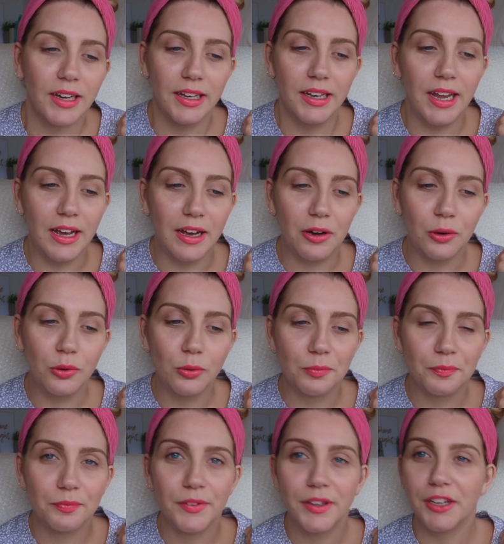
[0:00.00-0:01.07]
Now
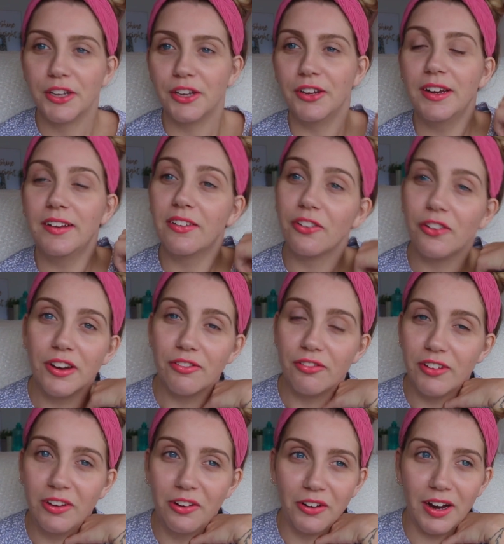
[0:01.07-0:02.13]
you need to try and
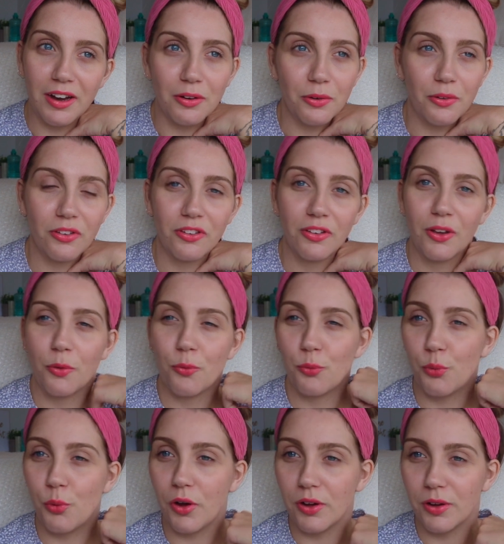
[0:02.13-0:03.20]
figure out
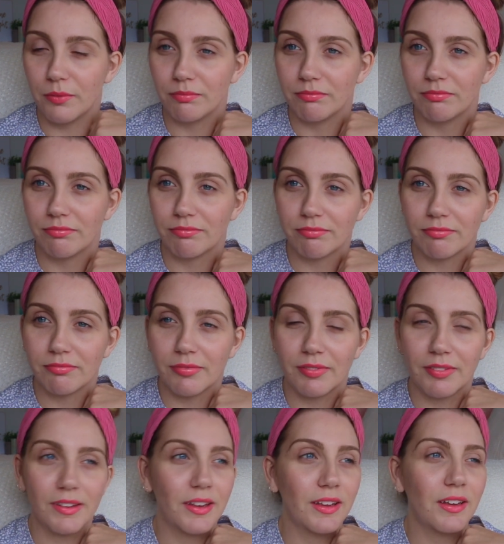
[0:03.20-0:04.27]
what
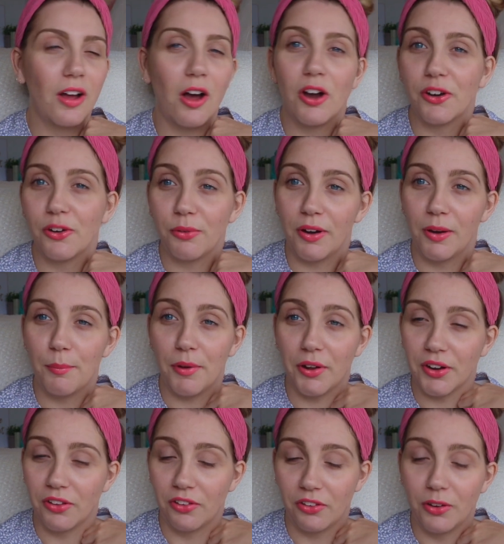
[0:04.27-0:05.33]
are the right
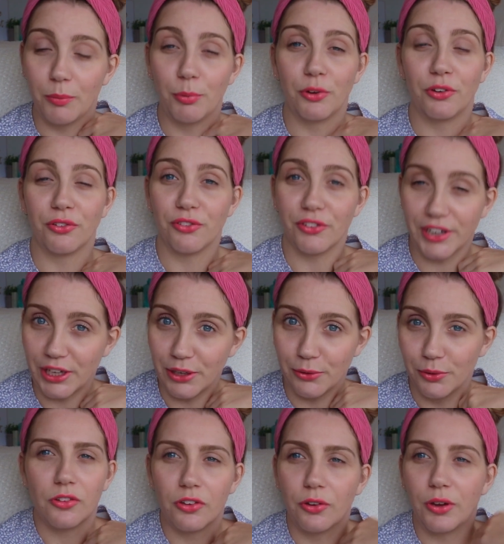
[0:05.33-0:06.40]
buttons to push for
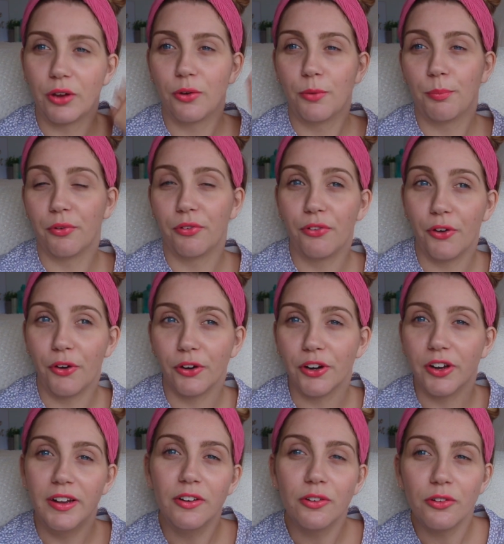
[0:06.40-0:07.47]
you. So you could prefer
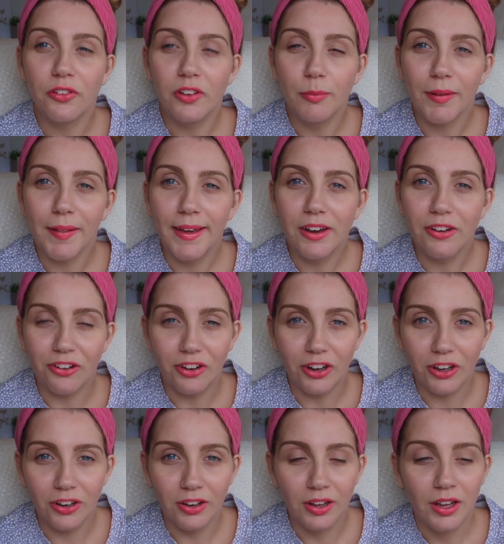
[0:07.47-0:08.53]
clitoral
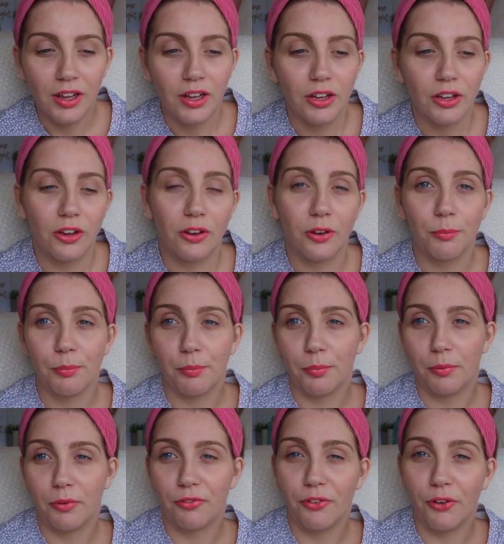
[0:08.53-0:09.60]
stimulation, you could
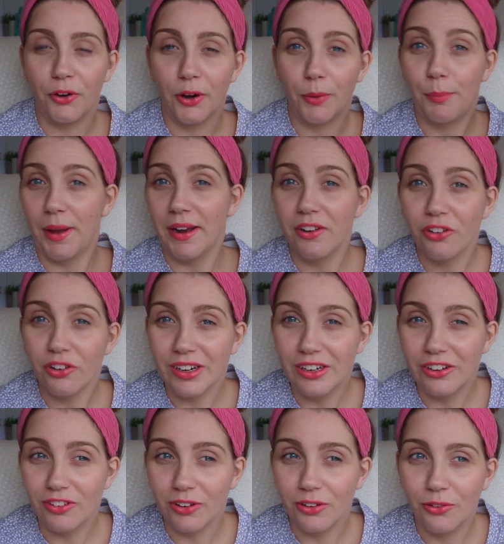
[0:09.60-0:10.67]
prefer
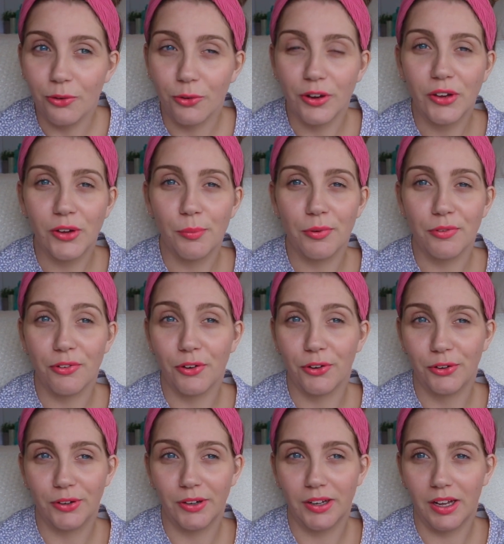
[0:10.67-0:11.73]
penetration, or you could
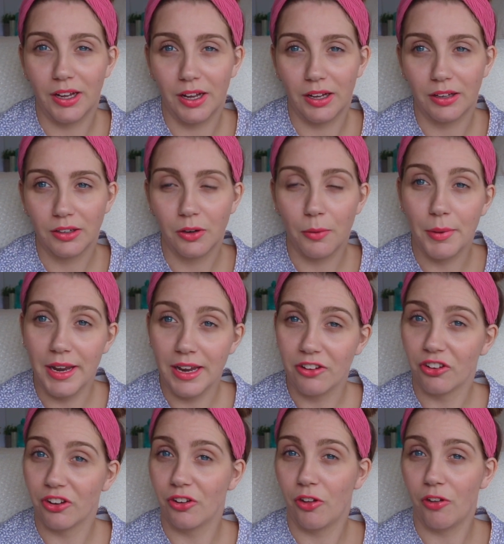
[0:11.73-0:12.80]
prefer a
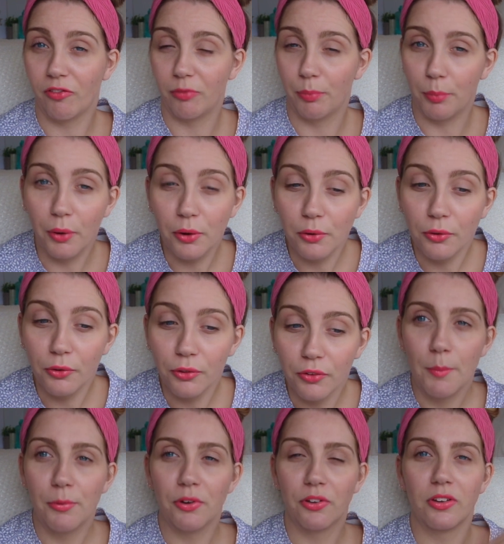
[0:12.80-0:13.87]
combination of both.
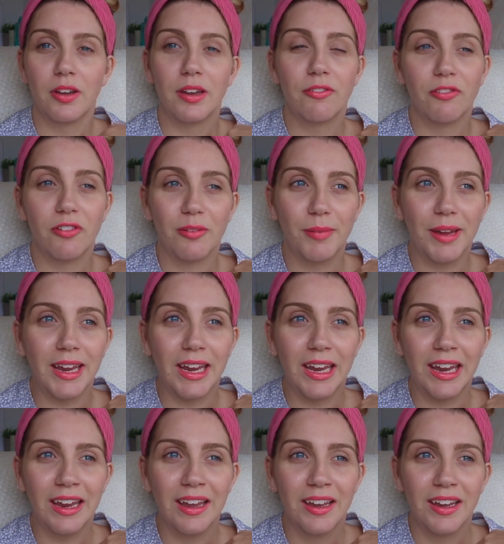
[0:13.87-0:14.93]
Personally, for
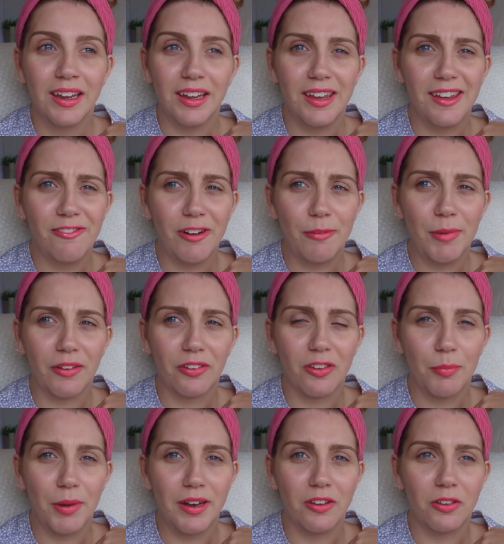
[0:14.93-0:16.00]
me, if I
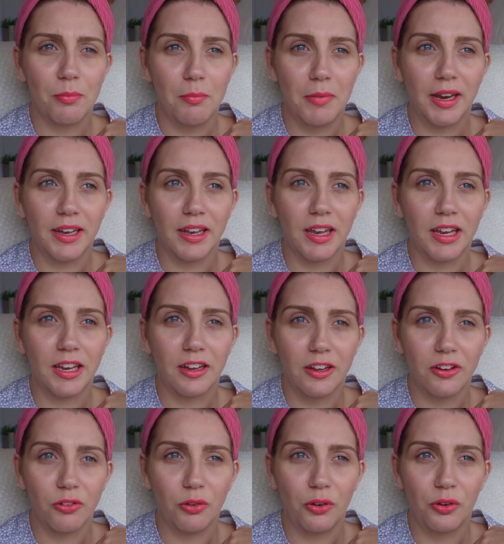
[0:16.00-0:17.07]
masturbate, it's mainly
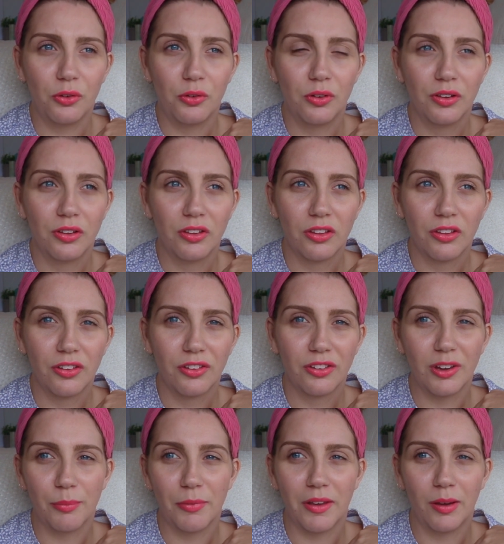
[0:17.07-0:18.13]
clitoral,
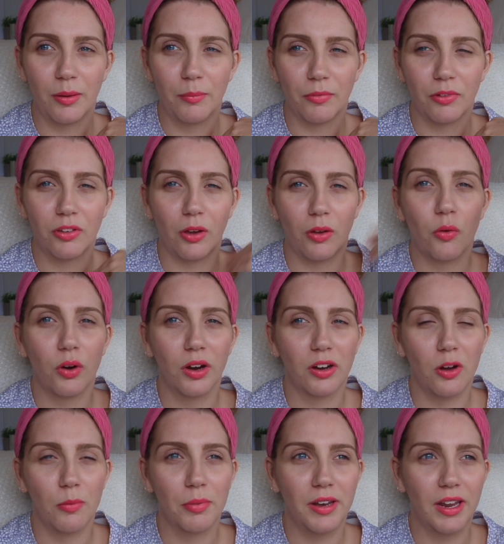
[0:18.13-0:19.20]
sometimes, or a
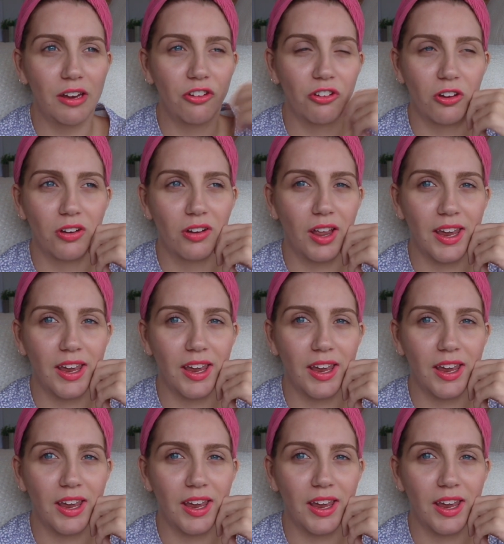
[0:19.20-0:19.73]
combination.